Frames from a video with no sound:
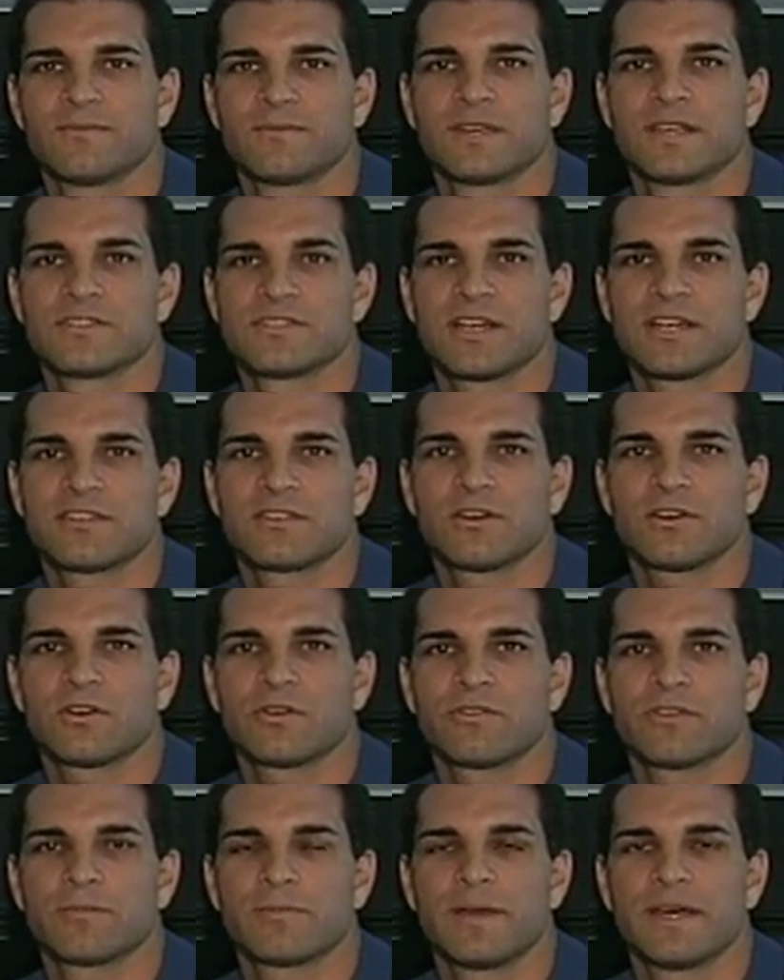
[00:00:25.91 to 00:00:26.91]
as I thought
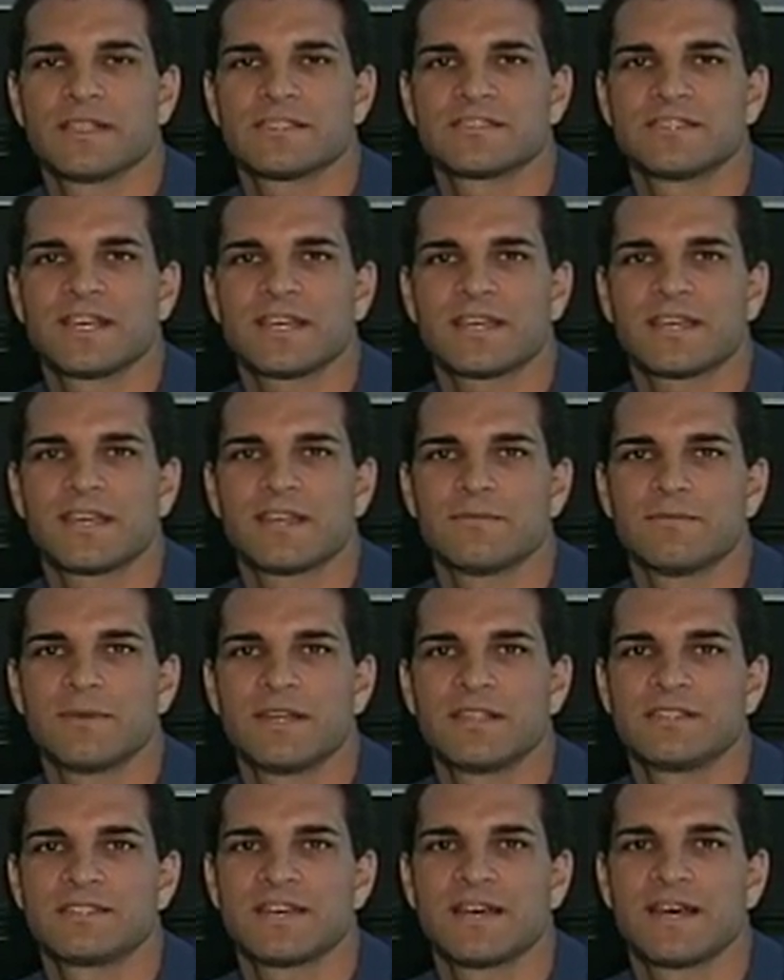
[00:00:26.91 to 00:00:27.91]
over the past decade
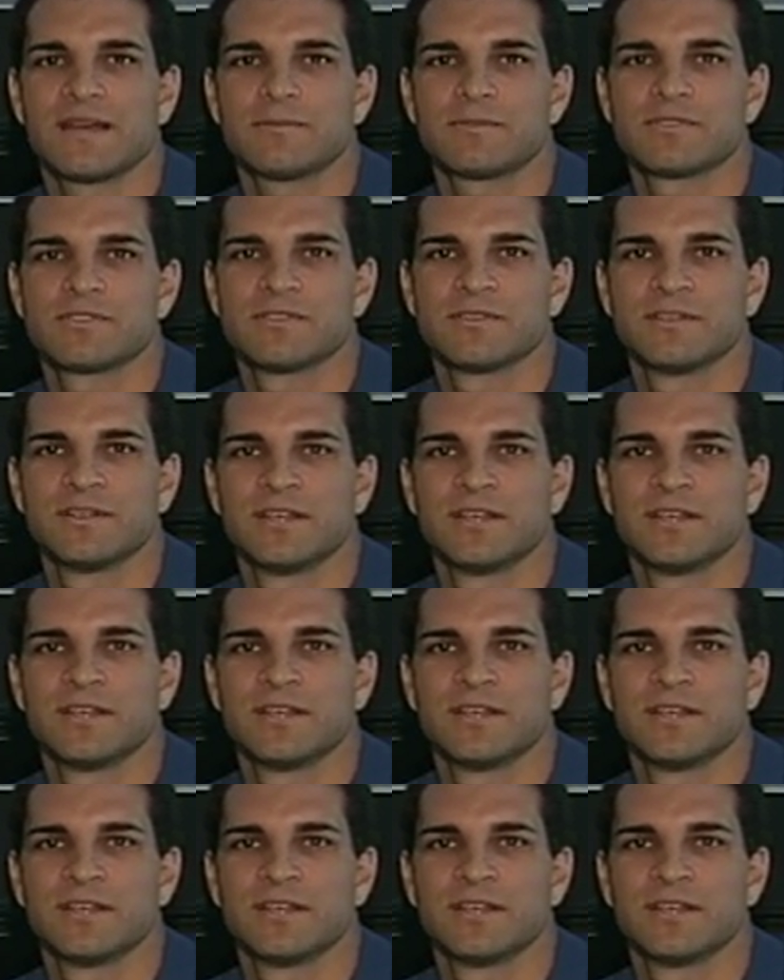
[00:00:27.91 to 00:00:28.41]
many times,